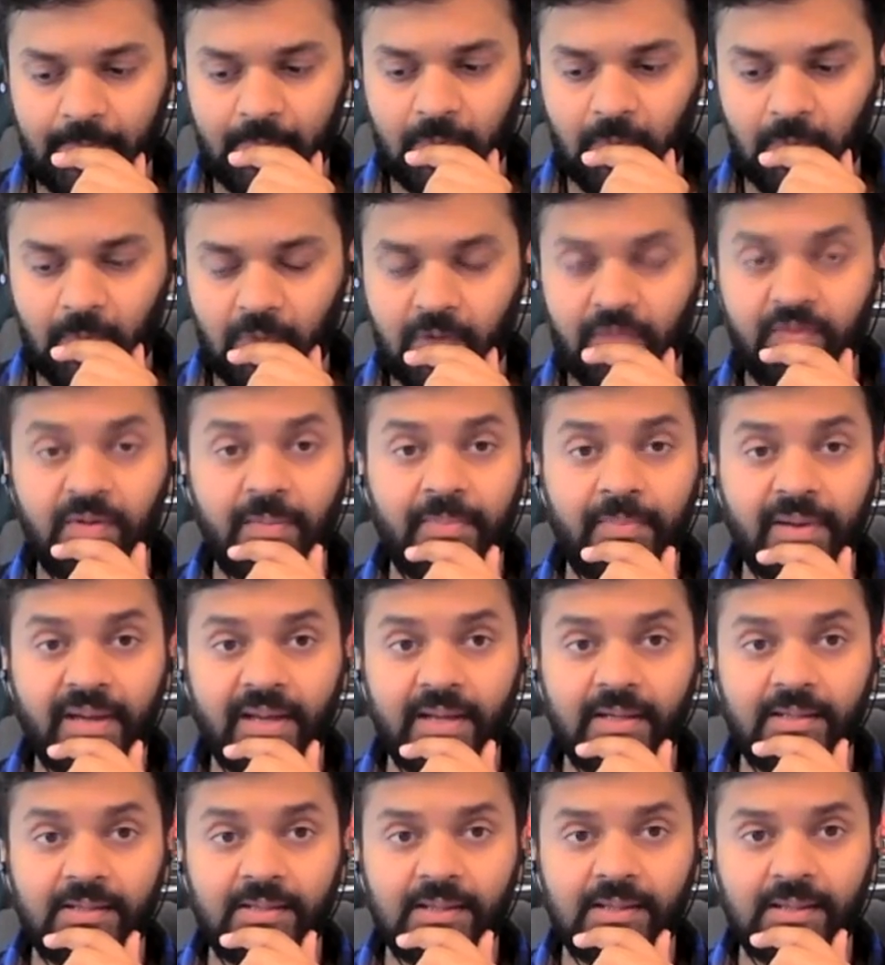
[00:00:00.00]
one of the
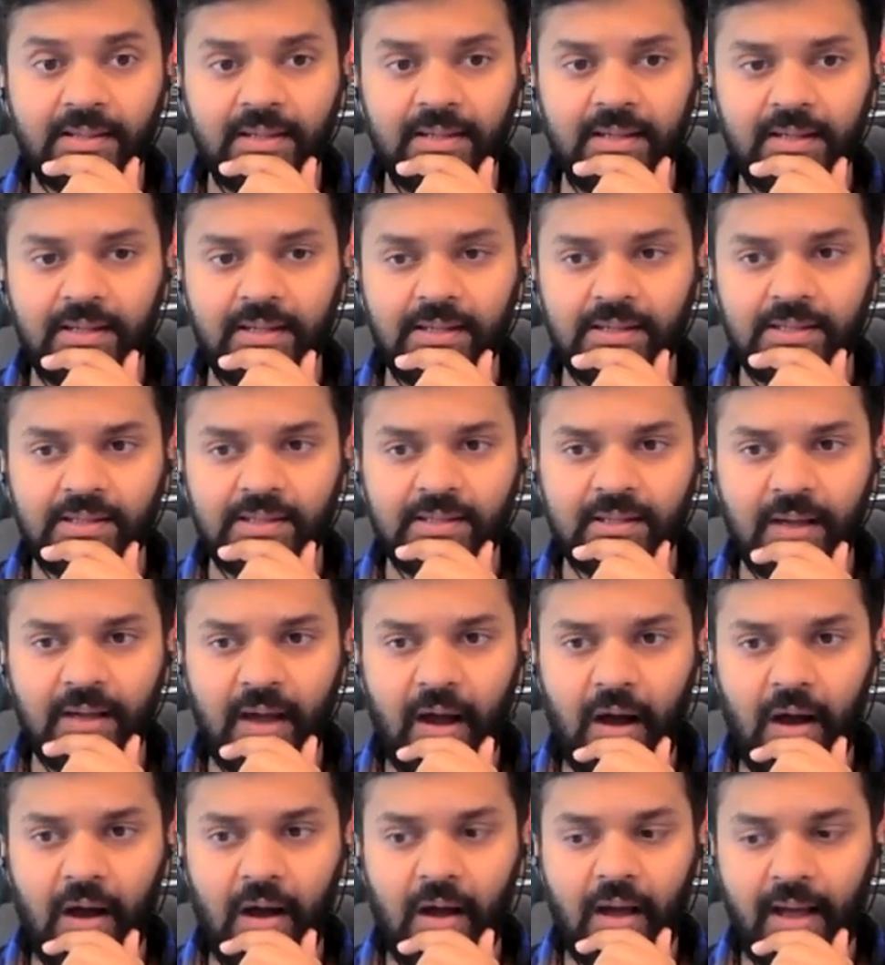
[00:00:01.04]
biggest keys
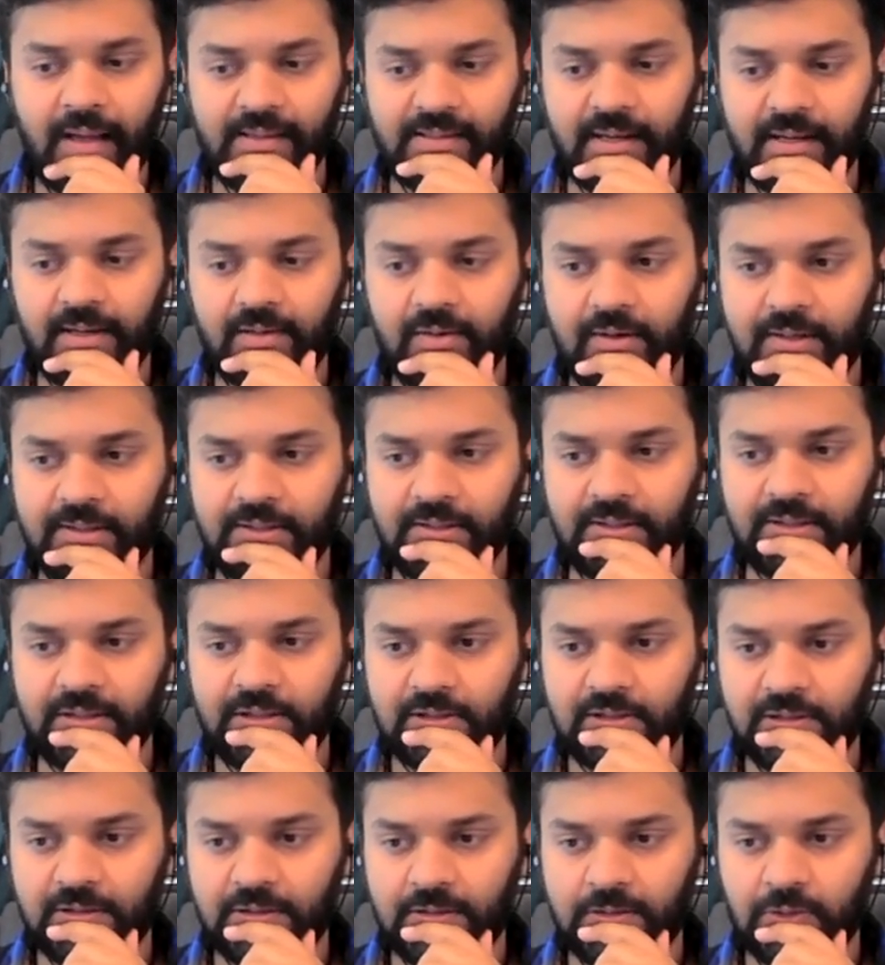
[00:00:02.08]
as I
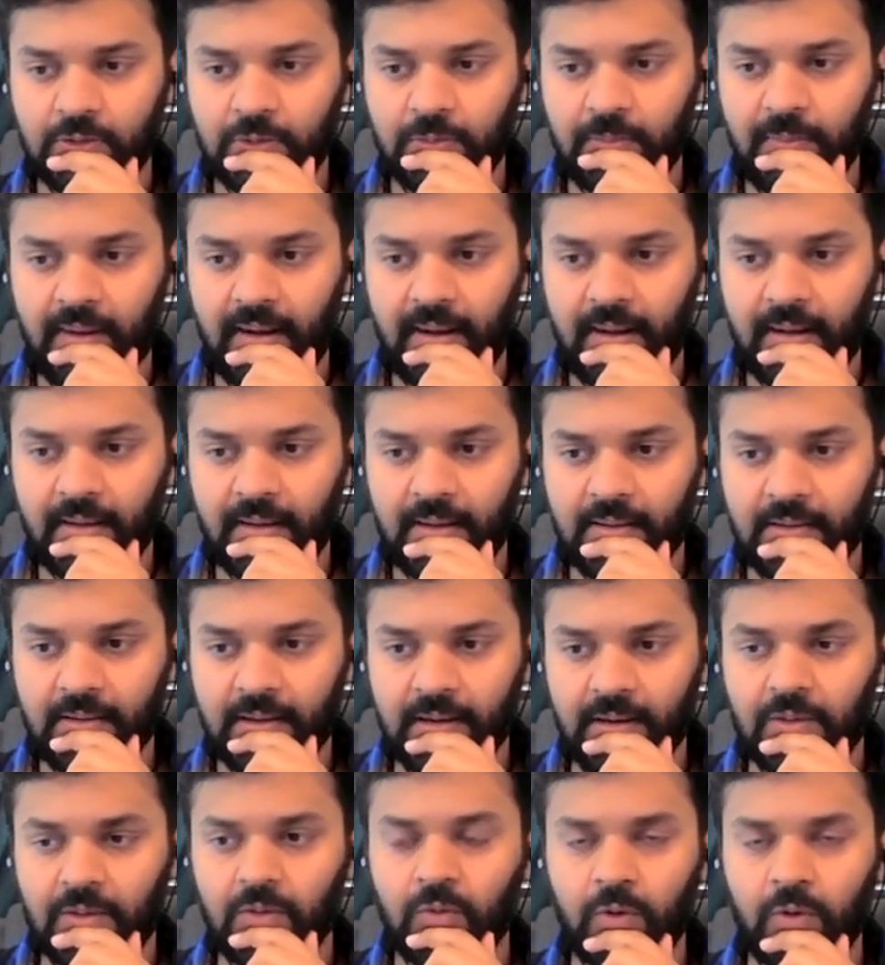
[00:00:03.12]
transition to my
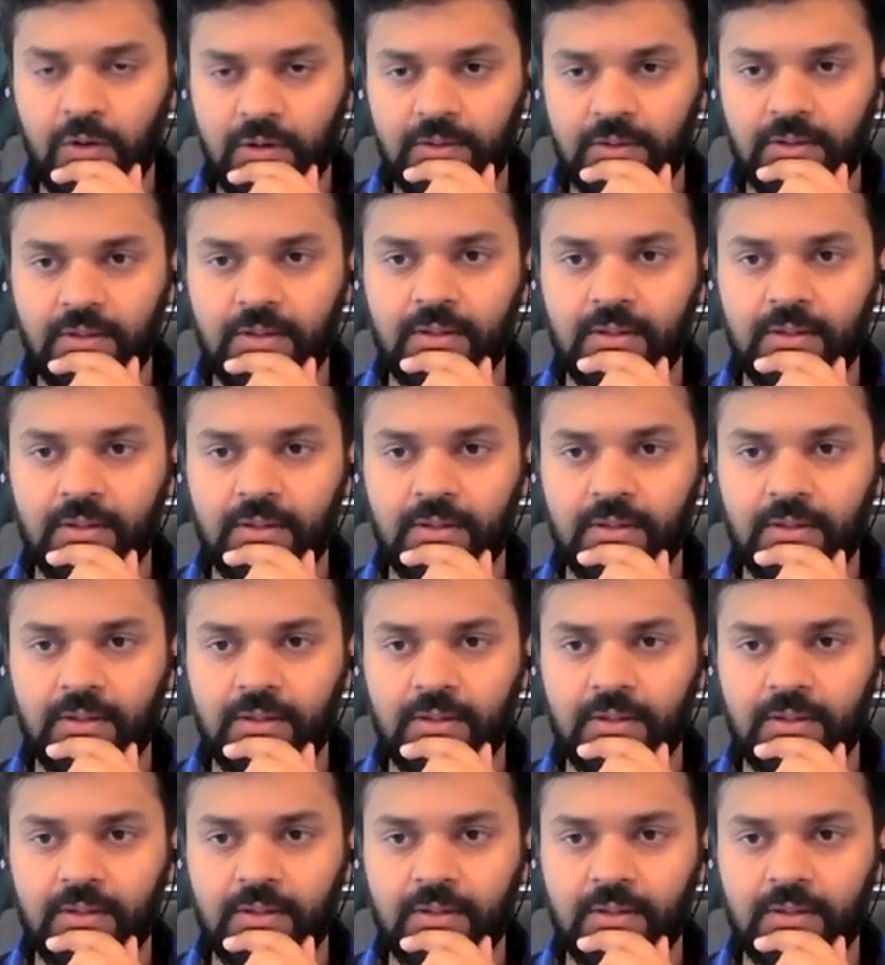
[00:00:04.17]
current work